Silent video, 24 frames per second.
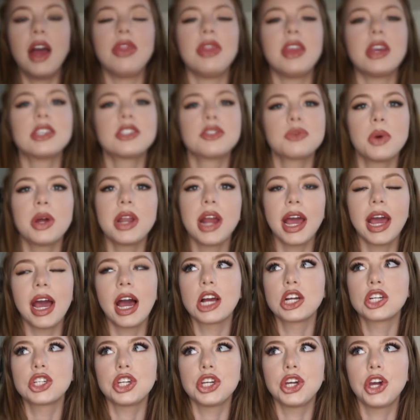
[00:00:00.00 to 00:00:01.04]
And this one I
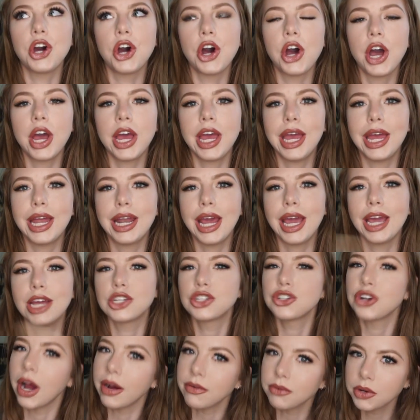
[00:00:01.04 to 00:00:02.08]
actually got in a
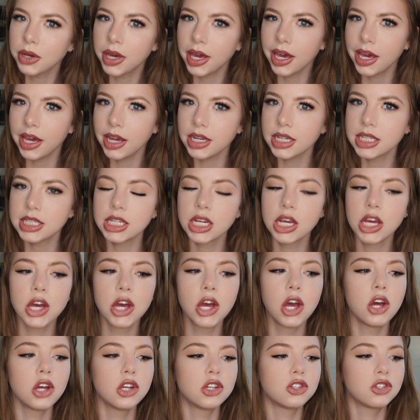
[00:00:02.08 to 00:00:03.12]
travel kit,
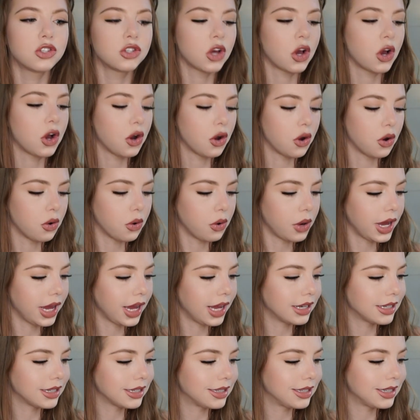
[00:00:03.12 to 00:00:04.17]
so
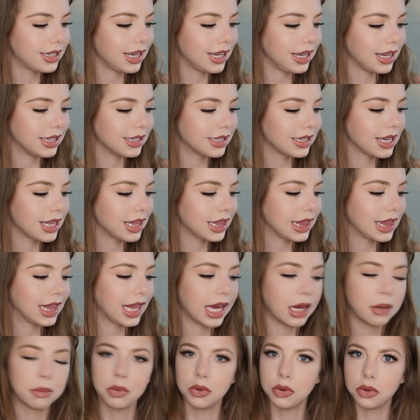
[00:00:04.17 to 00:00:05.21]
it isn't
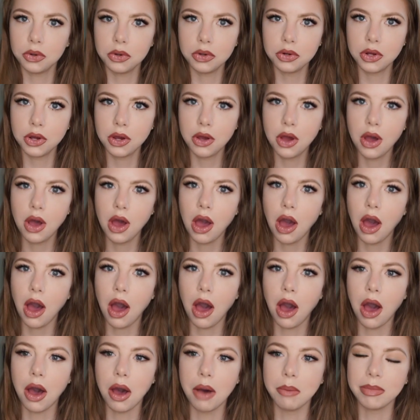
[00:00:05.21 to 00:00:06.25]
labeled,
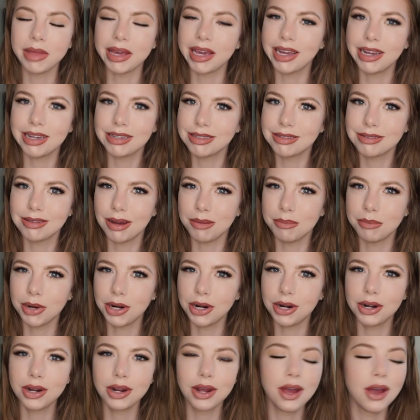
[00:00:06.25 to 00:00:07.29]
like it isn't
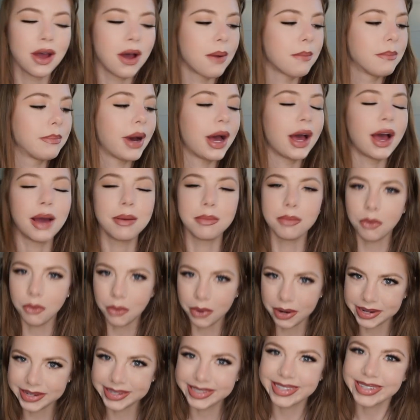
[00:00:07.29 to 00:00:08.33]
numbered, but I'm
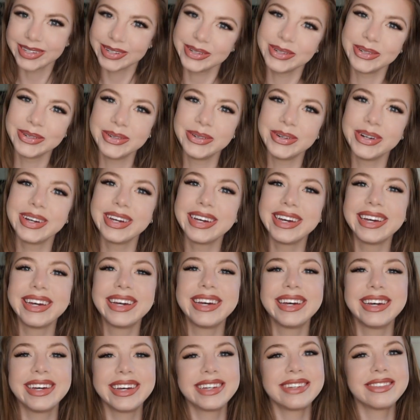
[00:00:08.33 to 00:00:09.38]
going to
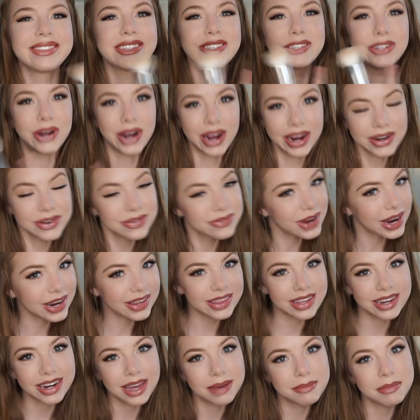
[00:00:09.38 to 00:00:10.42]
try and
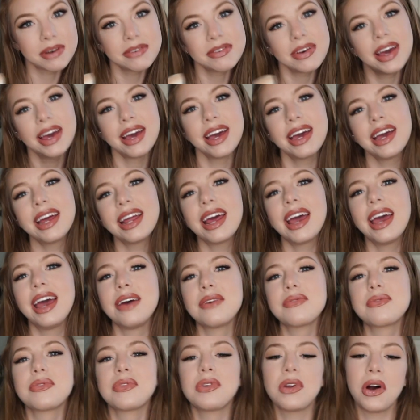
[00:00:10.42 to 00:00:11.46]
find the name of it.
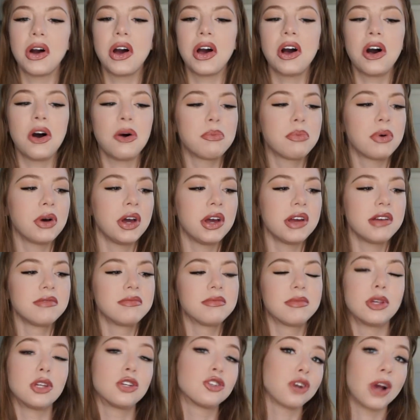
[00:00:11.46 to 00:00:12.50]
If not, I'll put
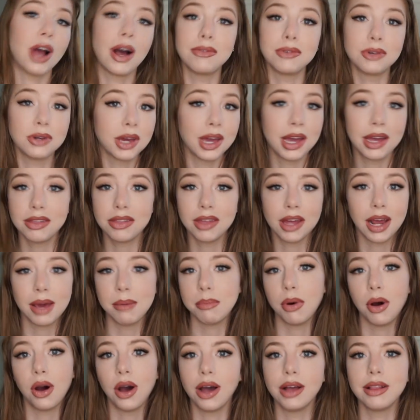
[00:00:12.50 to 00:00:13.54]
the travel kit that I
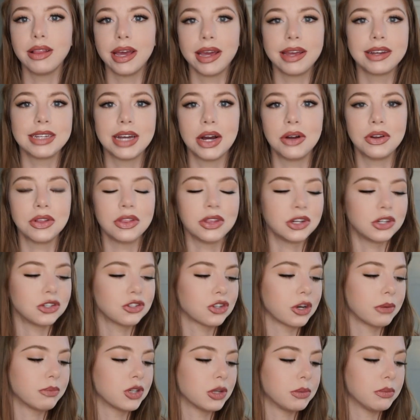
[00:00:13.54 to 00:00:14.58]
bought like down in the
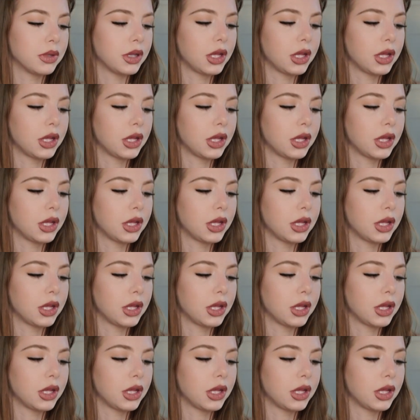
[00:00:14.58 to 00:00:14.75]
description